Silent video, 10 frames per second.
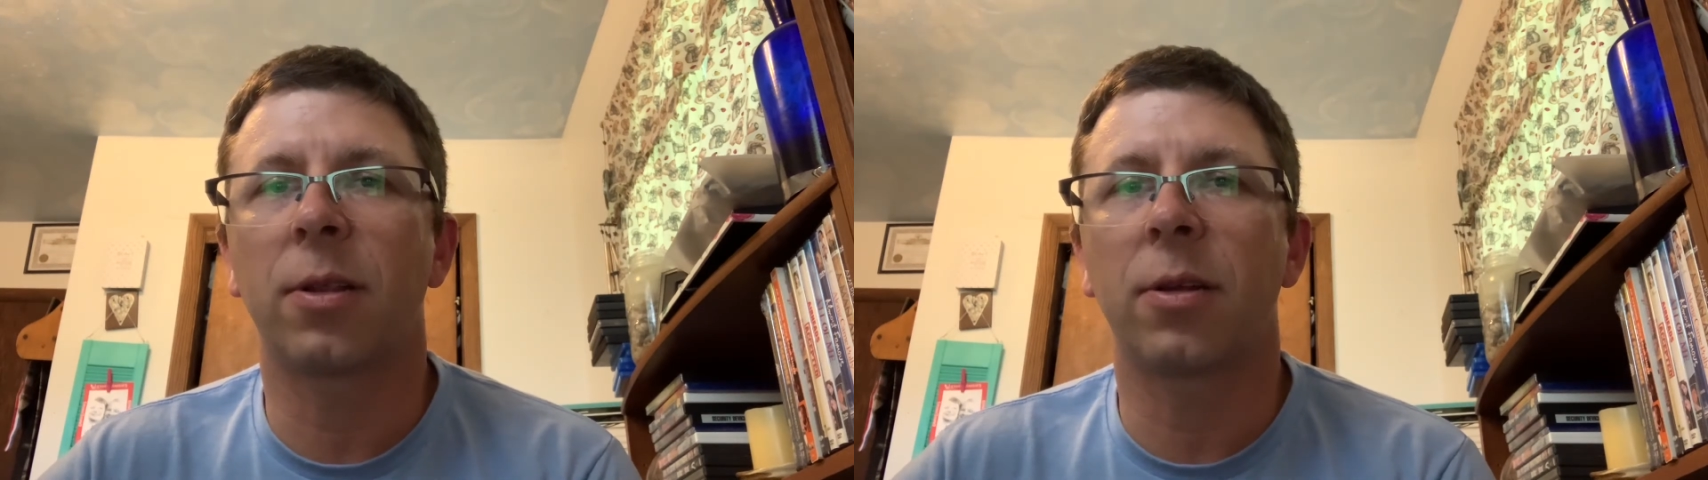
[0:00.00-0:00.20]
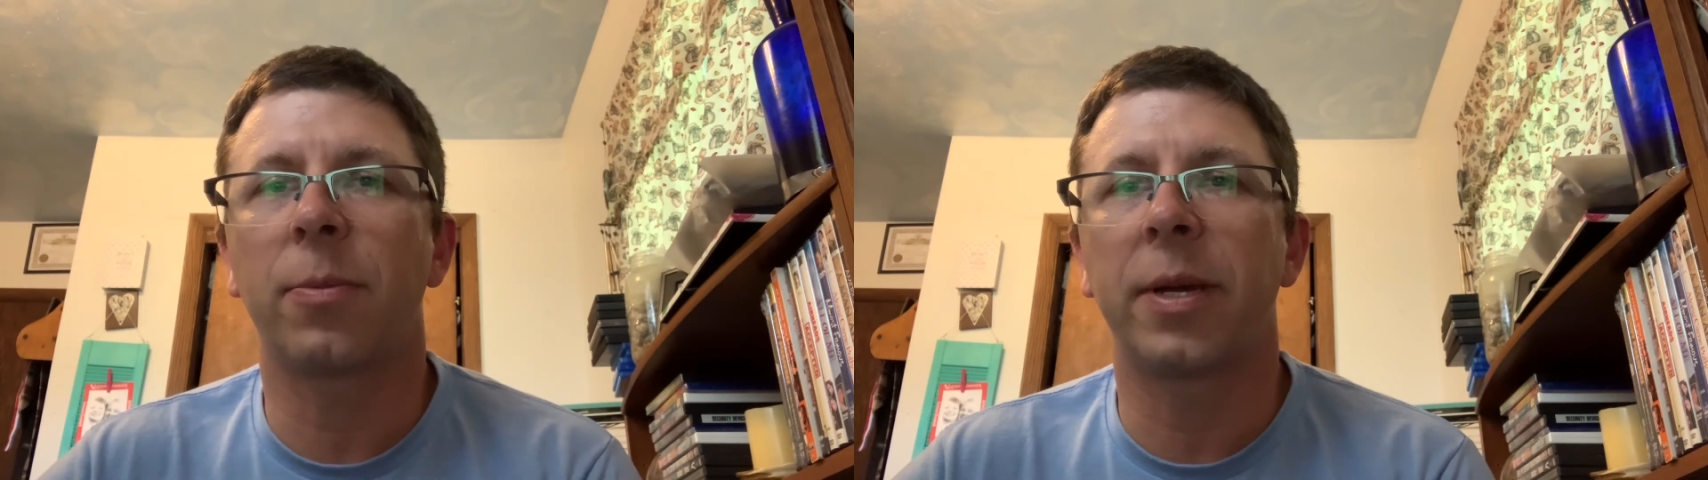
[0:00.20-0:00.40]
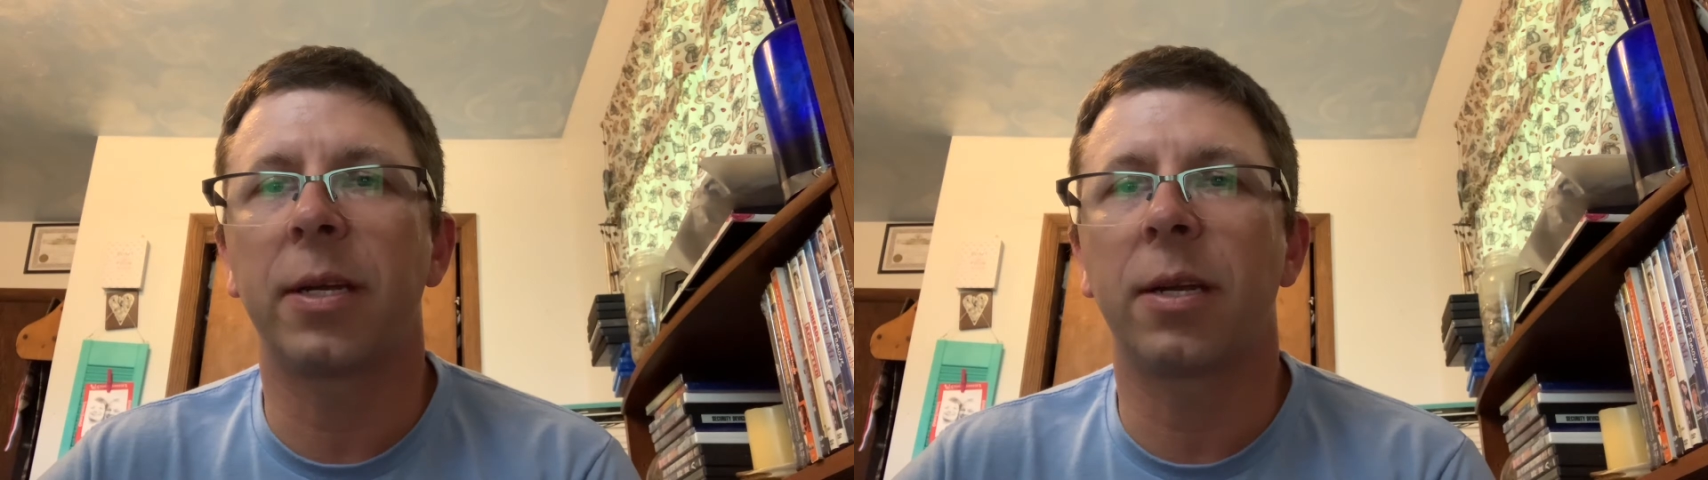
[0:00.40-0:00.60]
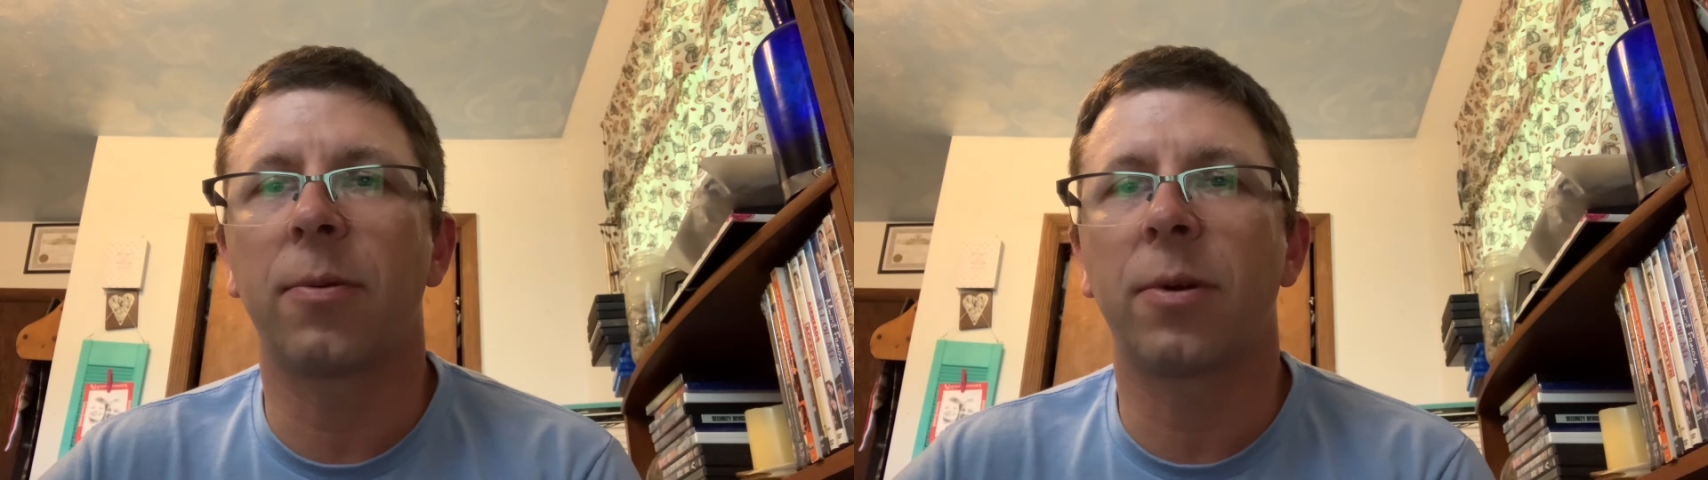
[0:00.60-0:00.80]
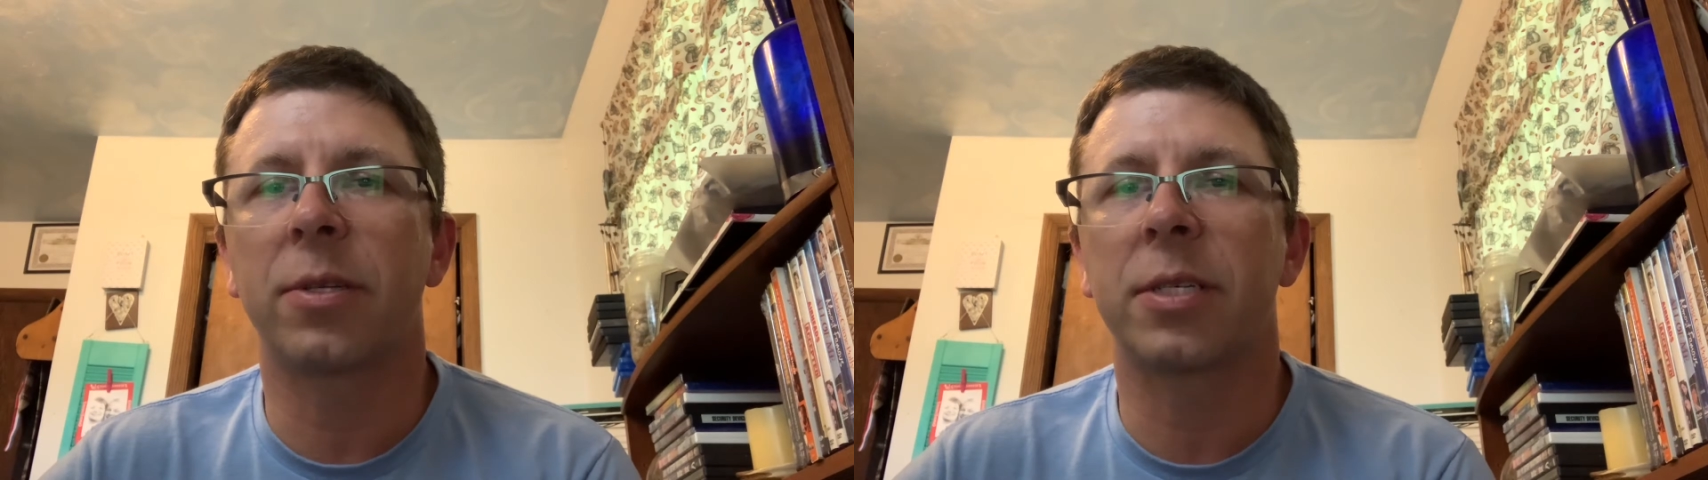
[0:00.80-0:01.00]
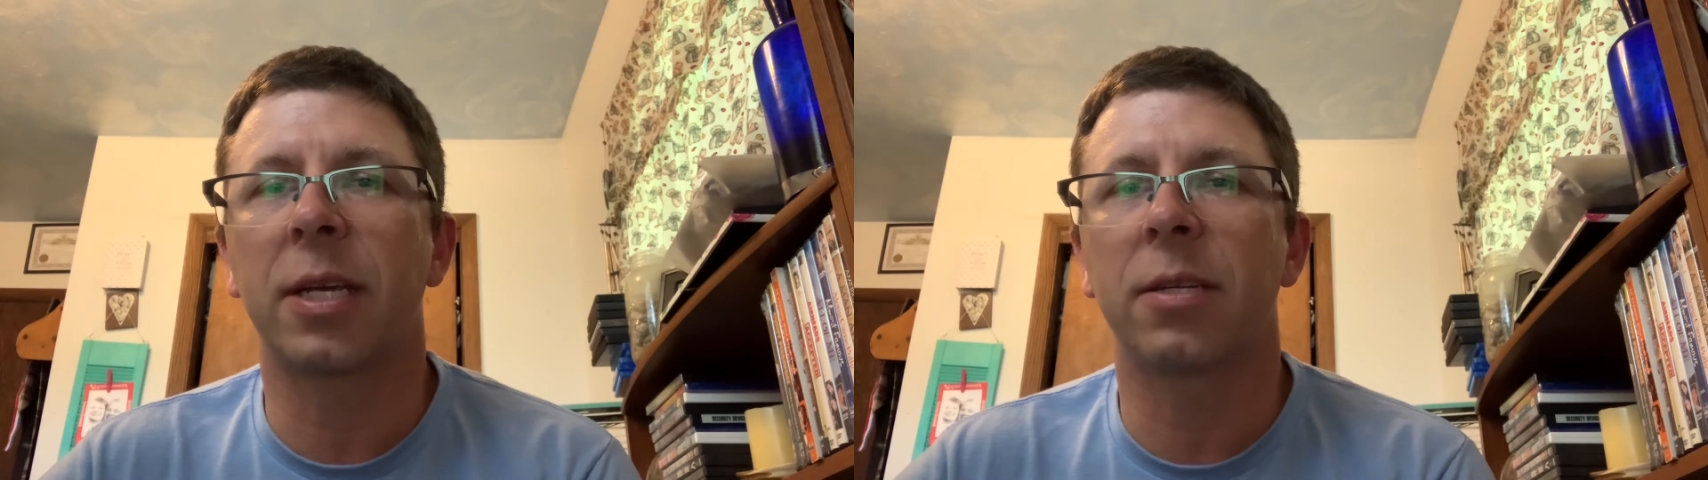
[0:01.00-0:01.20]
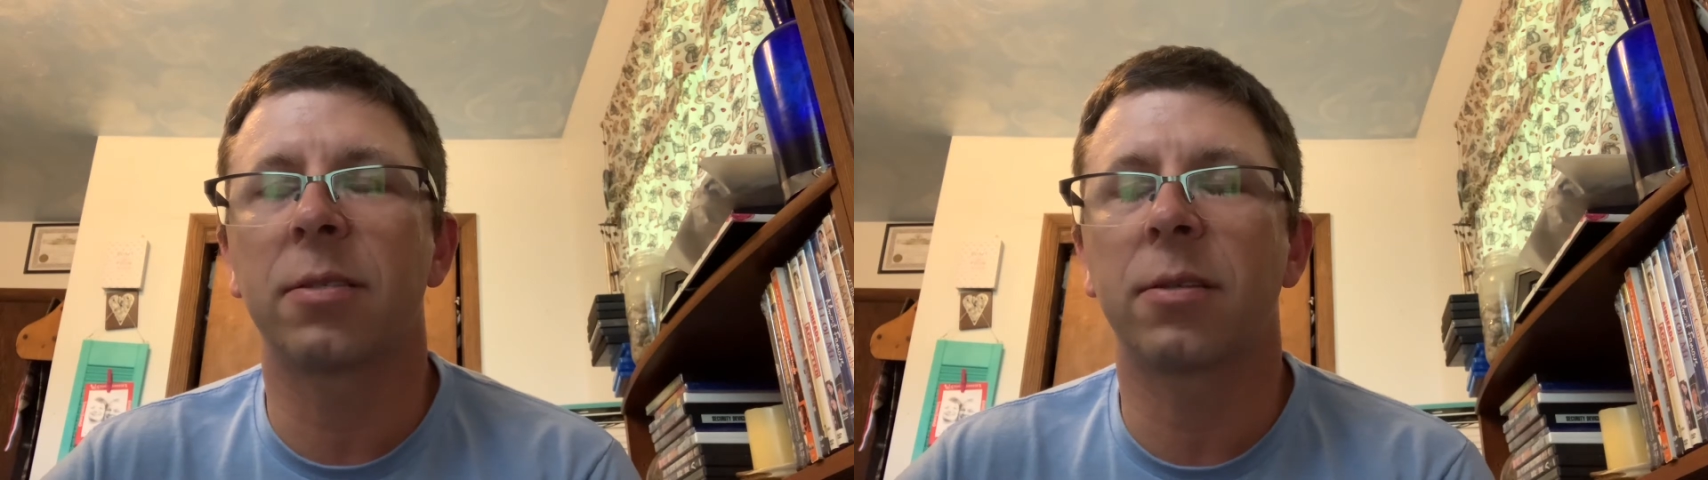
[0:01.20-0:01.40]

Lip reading: a little bit and I won a skin.